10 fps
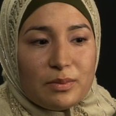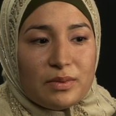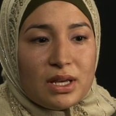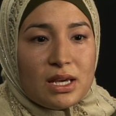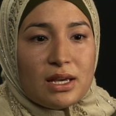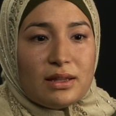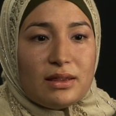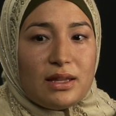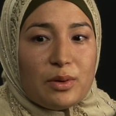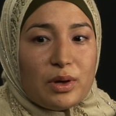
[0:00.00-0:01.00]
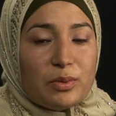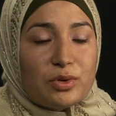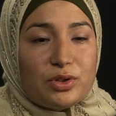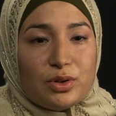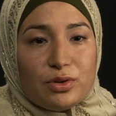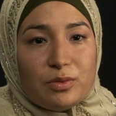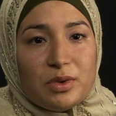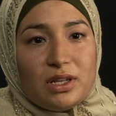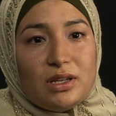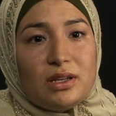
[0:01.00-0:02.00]
them. They were able to tutor
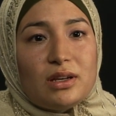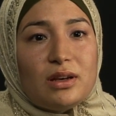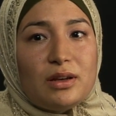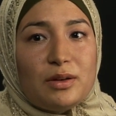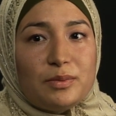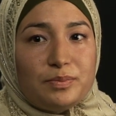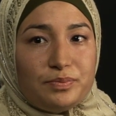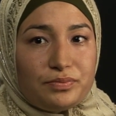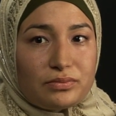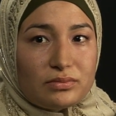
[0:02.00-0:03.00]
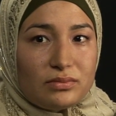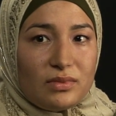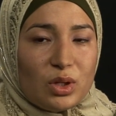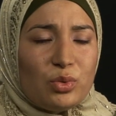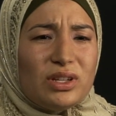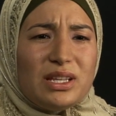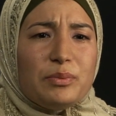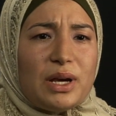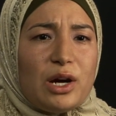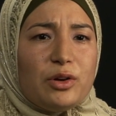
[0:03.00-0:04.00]
me, really
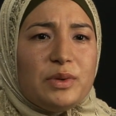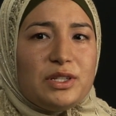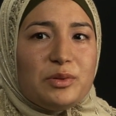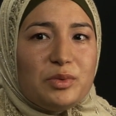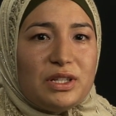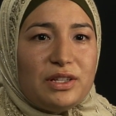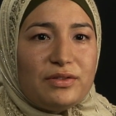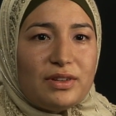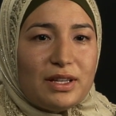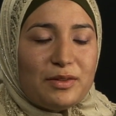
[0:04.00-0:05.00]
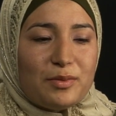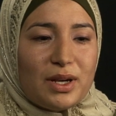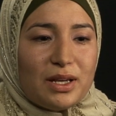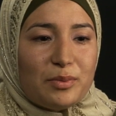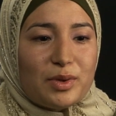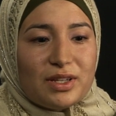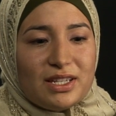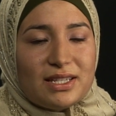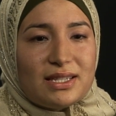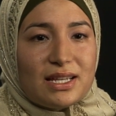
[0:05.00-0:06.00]
empower me to believe in my
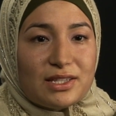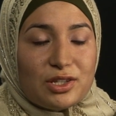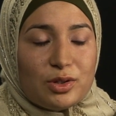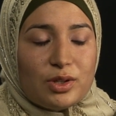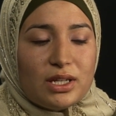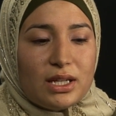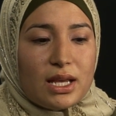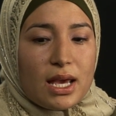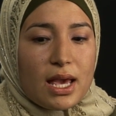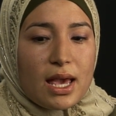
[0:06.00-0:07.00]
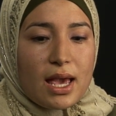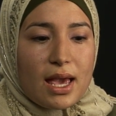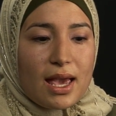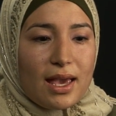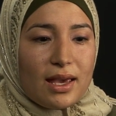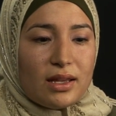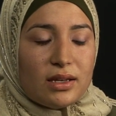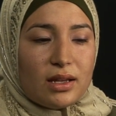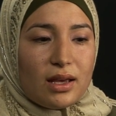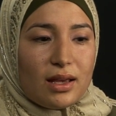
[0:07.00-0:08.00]
abilities as a student,
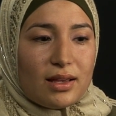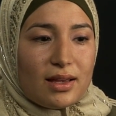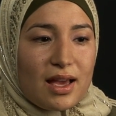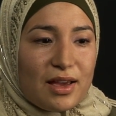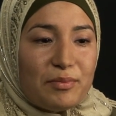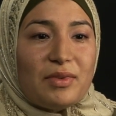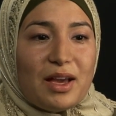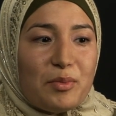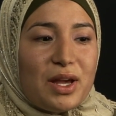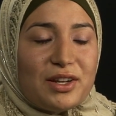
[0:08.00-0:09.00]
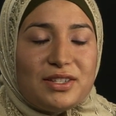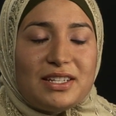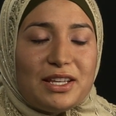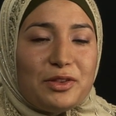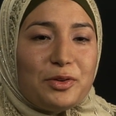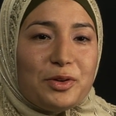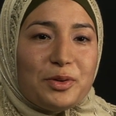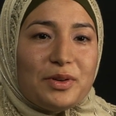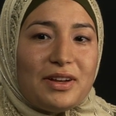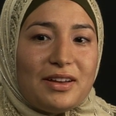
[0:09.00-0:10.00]
and I managed to get
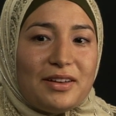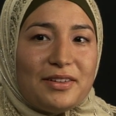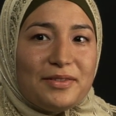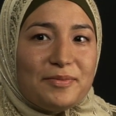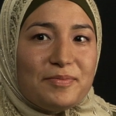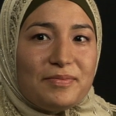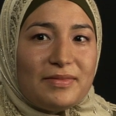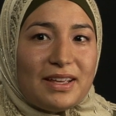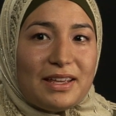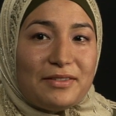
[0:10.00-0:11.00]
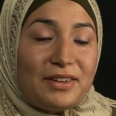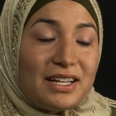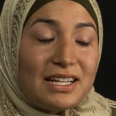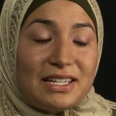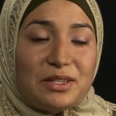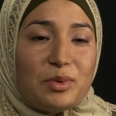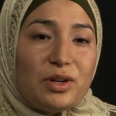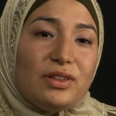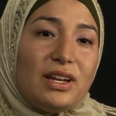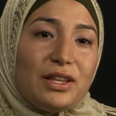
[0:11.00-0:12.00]
through. In fact, I did
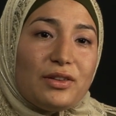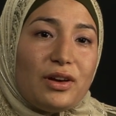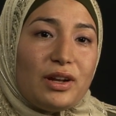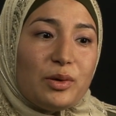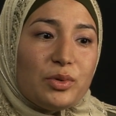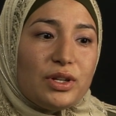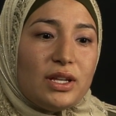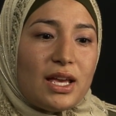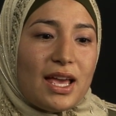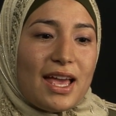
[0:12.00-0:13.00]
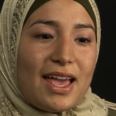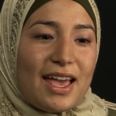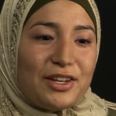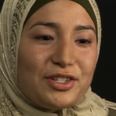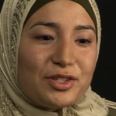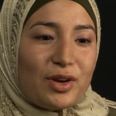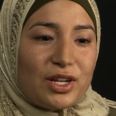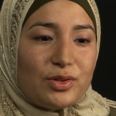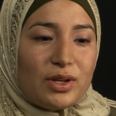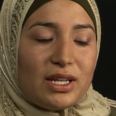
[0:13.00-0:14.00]
better than I thought I would. And just
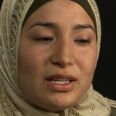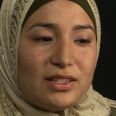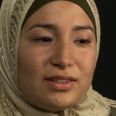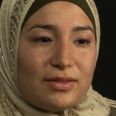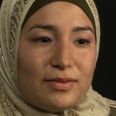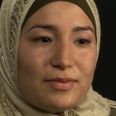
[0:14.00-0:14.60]
graduating,